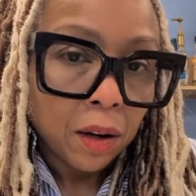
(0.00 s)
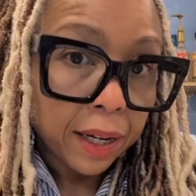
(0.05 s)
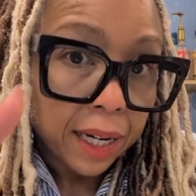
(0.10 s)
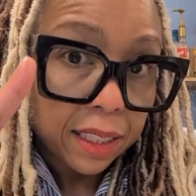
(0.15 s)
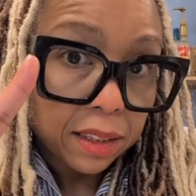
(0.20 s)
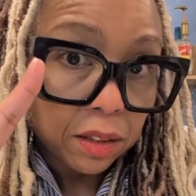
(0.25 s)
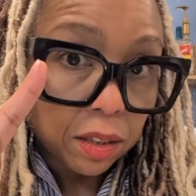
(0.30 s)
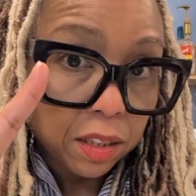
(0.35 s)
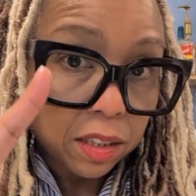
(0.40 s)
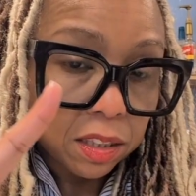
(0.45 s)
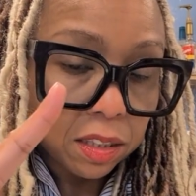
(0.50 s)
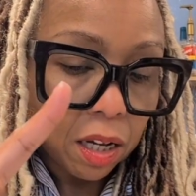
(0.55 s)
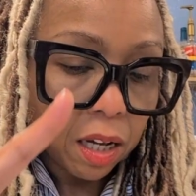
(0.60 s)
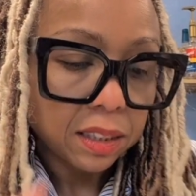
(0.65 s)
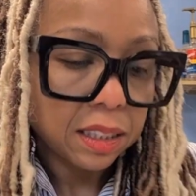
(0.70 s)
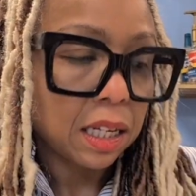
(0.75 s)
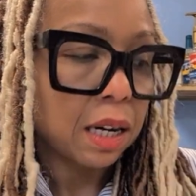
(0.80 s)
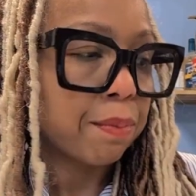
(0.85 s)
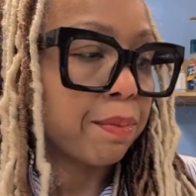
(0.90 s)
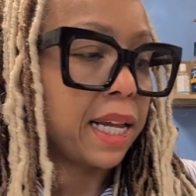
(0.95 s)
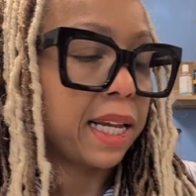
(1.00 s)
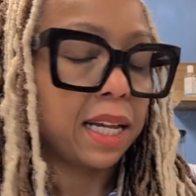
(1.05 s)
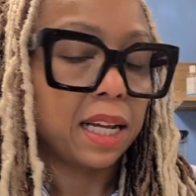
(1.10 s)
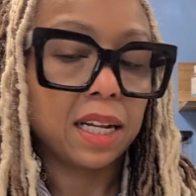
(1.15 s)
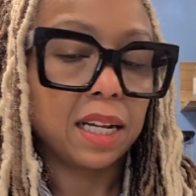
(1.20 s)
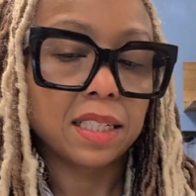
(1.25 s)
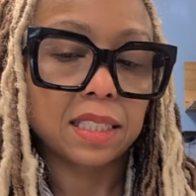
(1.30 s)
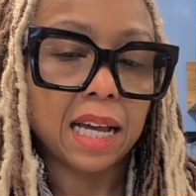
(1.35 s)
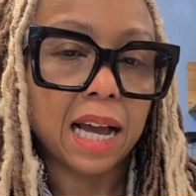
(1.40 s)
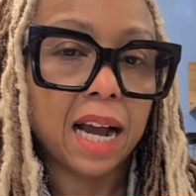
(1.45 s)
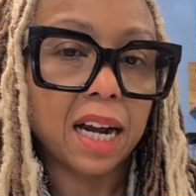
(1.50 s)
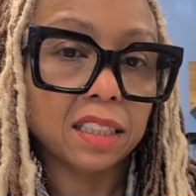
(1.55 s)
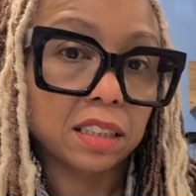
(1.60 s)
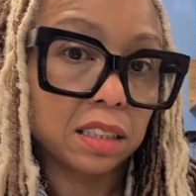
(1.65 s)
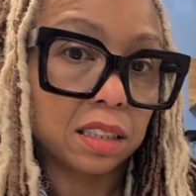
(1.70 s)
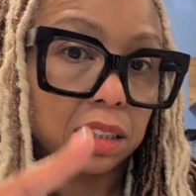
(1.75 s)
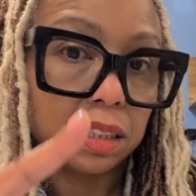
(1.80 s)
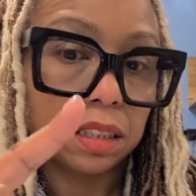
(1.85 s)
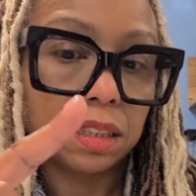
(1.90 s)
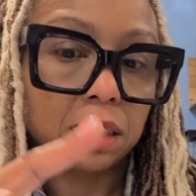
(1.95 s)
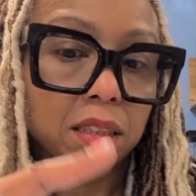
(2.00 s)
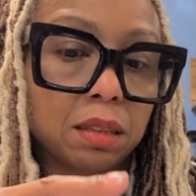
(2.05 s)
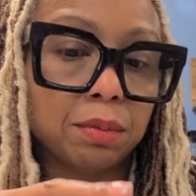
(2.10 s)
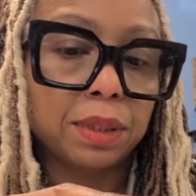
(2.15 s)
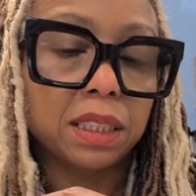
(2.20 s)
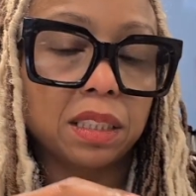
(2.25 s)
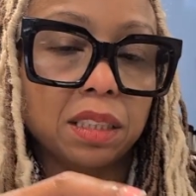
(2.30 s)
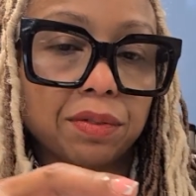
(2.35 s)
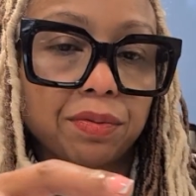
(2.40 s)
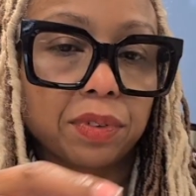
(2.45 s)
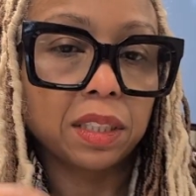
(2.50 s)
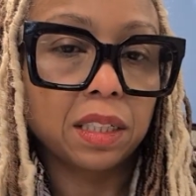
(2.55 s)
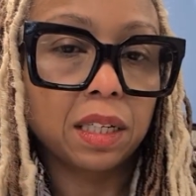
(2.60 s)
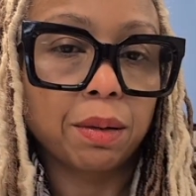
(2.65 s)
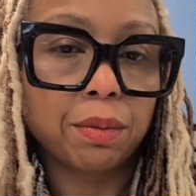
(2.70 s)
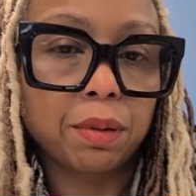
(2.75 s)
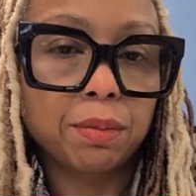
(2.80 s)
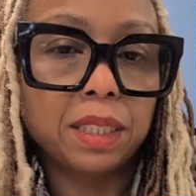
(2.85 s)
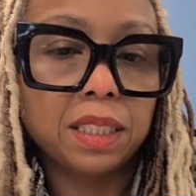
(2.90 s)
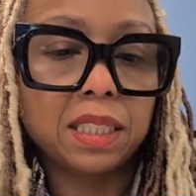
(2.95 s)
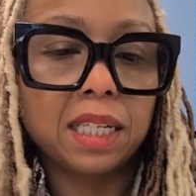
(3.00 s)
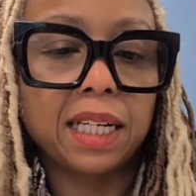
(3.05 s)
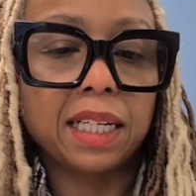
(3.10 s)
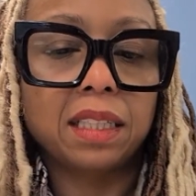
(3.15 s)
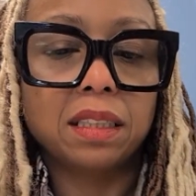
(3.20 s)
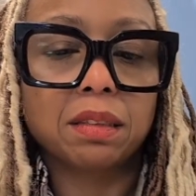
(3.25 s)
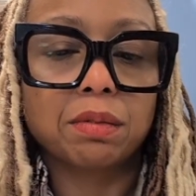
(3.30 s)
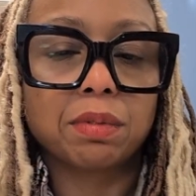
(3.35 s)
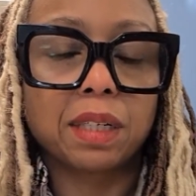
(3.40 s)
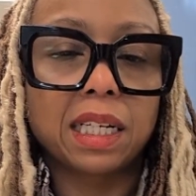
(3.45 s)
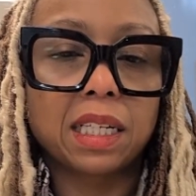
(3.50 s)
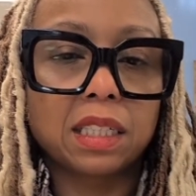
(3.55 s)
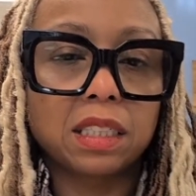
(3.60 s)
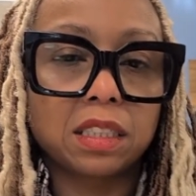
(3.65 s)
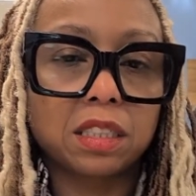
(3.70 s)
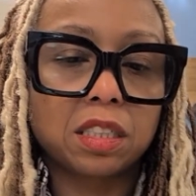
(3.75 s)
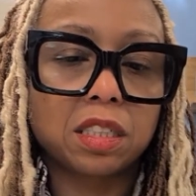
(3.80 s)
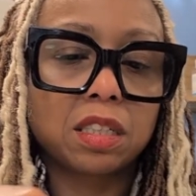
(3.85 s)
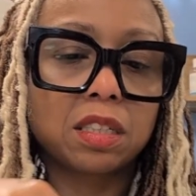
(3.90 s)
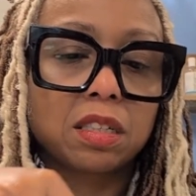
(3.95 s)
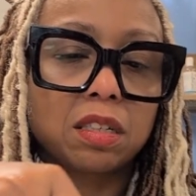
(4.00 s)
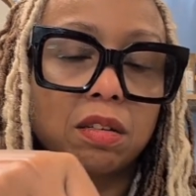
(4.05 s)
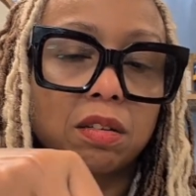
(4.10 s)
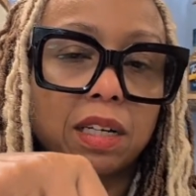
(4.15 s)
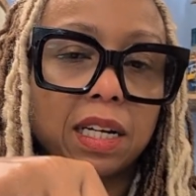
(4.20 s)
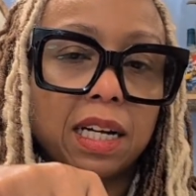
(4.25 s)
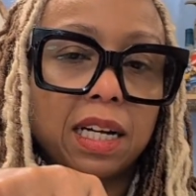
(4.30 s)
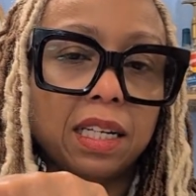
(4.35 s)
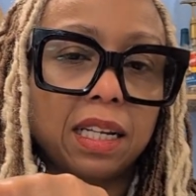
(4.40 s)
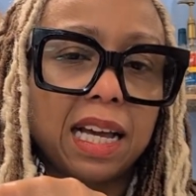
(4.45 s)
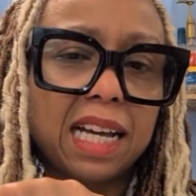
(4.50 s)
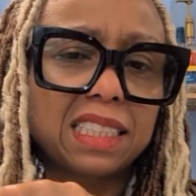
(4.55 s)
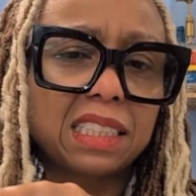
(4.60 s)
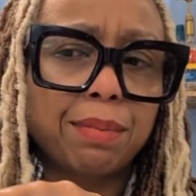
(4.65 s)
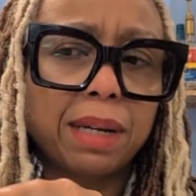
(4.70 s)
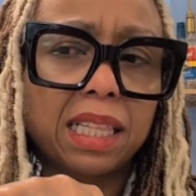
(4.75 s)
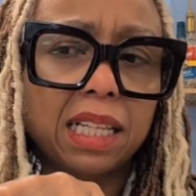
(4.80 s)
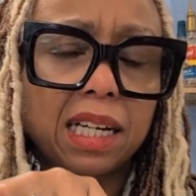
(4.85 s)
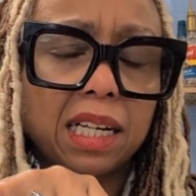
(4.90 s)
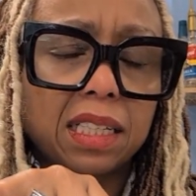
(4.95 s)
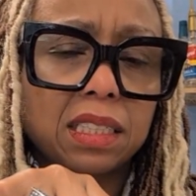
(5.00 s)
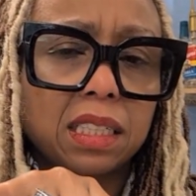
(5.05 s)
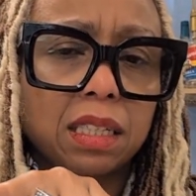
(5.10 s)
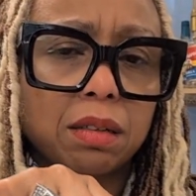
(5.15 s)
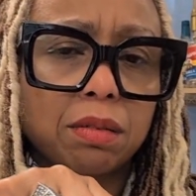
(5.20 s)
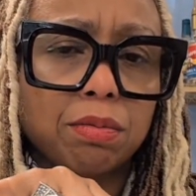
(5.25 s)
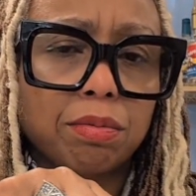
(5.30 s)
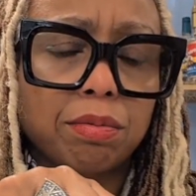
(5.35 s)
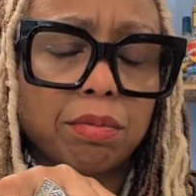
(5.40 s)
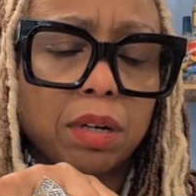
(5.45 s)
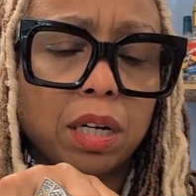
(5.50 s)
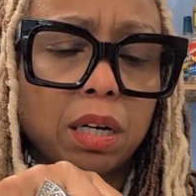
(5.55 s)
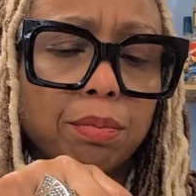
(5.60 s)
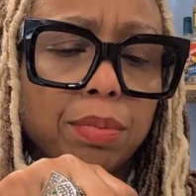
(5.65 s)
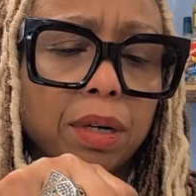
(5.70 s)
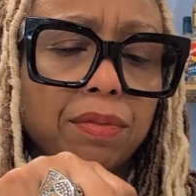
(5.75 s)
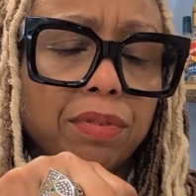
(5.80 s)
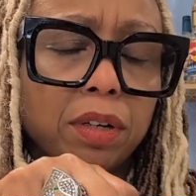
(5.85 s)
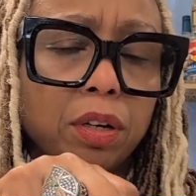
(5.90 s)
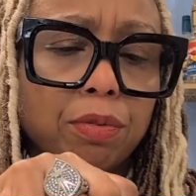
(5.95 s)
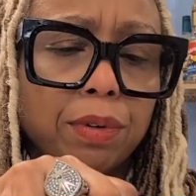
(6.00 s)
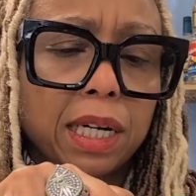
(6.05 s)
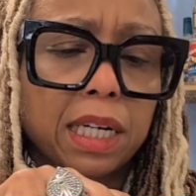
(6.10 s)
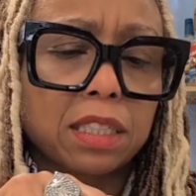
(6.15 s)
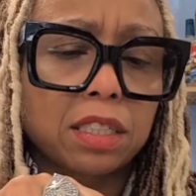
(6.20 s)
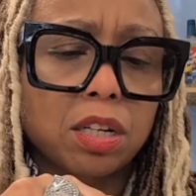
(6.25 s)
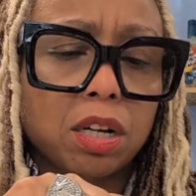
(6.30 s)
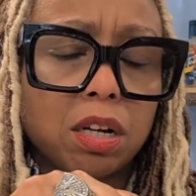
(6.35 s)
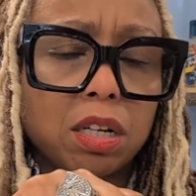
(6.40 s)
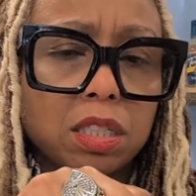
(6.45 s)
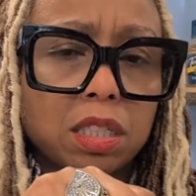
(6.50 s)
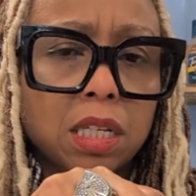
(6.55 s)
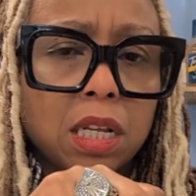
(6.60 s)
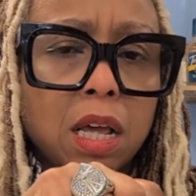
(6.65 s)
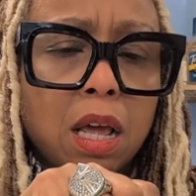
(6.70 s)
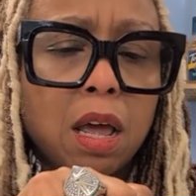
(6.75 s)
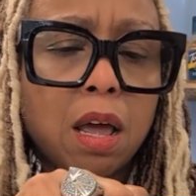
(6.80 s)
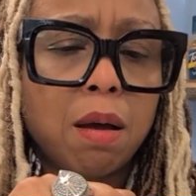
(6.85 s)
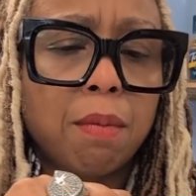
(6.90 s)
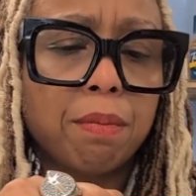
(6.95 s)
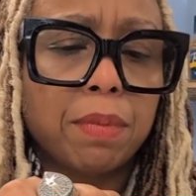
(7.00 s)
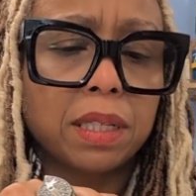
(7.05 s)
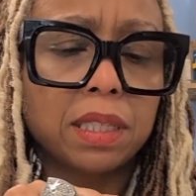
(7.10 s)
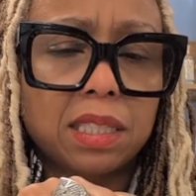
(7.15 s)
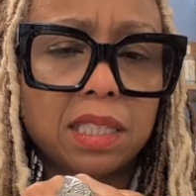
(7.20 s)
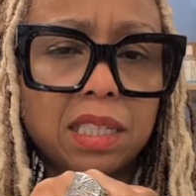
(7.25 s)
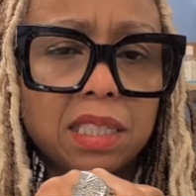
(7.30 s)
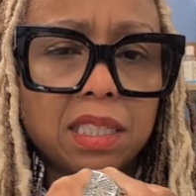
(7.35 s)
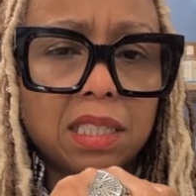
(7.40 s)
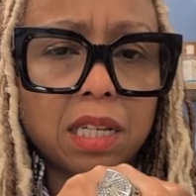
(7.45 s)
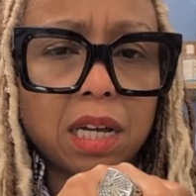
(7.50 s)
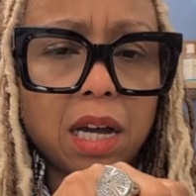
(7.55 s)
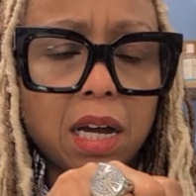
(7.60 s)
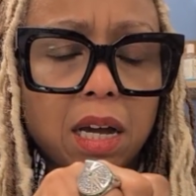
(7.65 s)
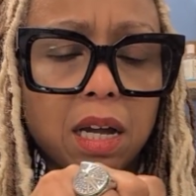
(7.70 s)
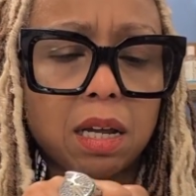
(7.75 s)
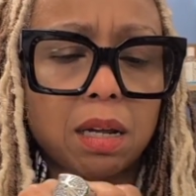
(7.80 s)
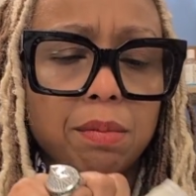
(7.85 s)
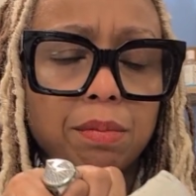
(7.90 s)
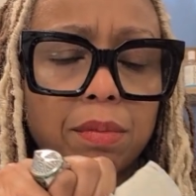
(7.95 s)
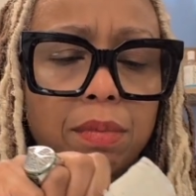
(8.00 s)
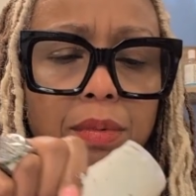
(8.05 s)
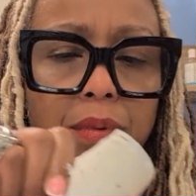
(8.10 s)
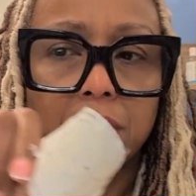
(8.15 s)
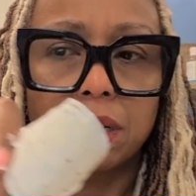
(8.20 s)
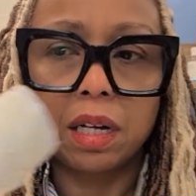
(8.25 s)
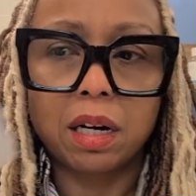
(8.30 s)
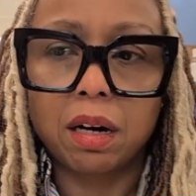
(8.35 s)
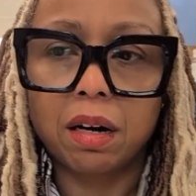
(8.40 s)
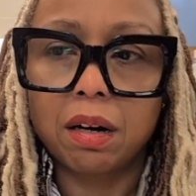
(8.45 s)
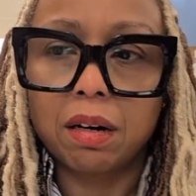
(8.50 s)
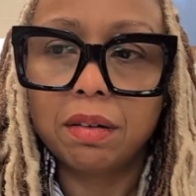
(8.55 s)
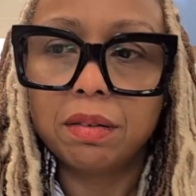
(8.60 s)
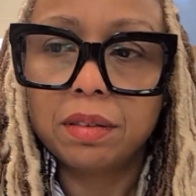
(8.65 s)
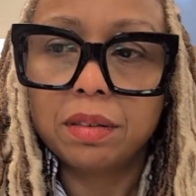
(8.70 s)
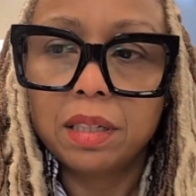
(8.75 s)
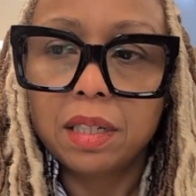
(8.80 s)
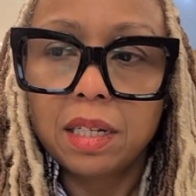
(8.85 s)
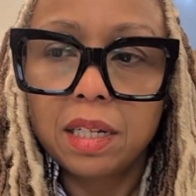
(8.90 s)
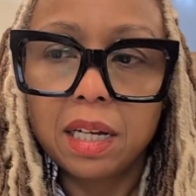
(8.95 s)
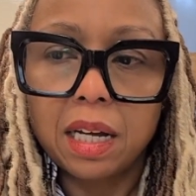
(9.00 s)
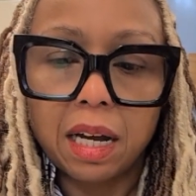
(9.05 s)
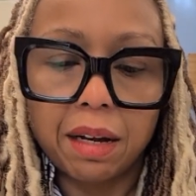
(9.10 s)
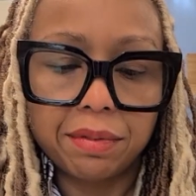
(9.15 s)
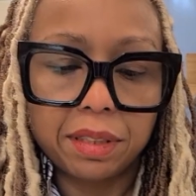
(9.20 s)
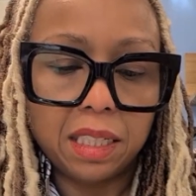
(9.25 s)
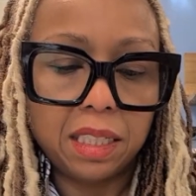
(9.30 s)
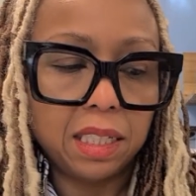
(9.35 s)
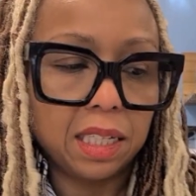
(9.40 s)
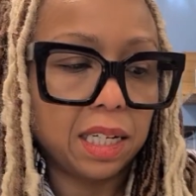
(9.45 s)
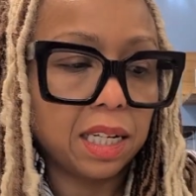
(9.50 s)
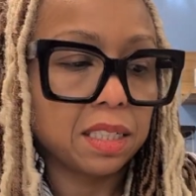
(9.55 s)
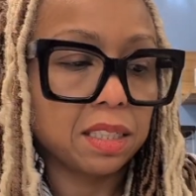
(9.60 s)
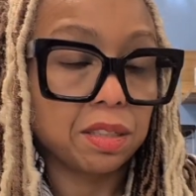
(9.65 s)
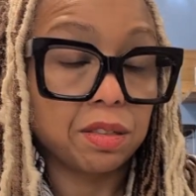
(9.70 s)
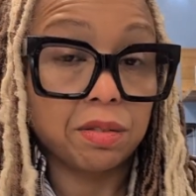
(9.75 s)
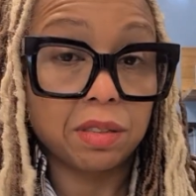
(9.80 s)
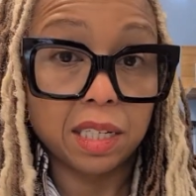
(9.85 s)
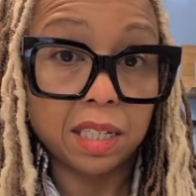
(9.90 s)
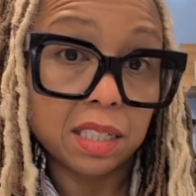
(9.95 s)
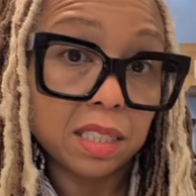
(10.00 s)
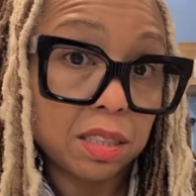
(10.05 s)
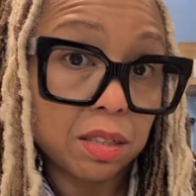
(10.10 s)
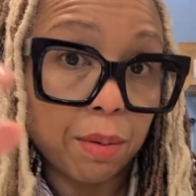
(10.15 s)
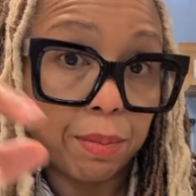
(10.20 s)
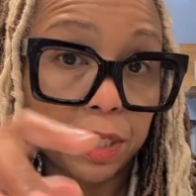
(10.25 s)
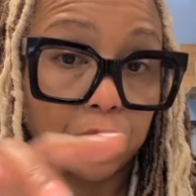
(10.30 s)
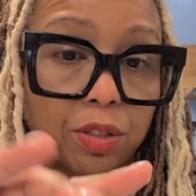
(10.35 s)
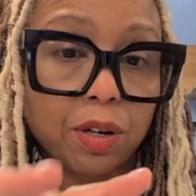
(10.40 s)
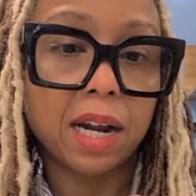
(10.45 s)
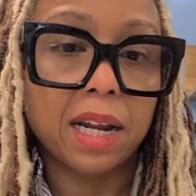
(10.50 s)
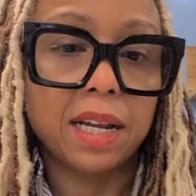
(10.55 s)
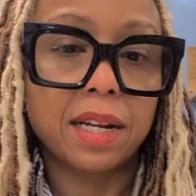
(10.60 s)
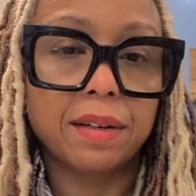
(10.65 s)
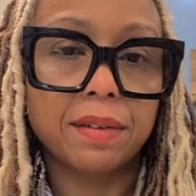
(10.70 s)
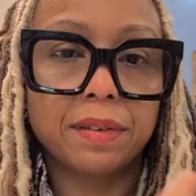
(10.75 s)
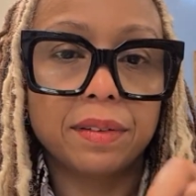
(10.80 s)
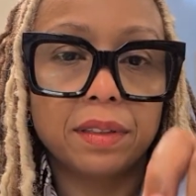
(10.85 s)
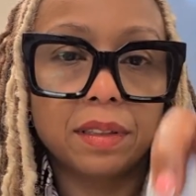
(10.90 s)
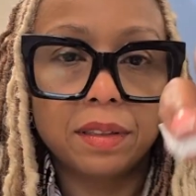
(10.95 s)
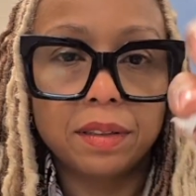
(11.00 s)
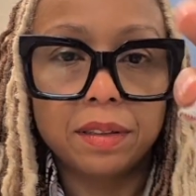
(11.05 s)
Okay, so the sauce that I'm making is actually a little bit different. I'm gonna be taking the ranch. Okay, last time I think I did a buffalo ranch sauce, but this time, y'all, I've seen the kids do this, so I'm gonna try it.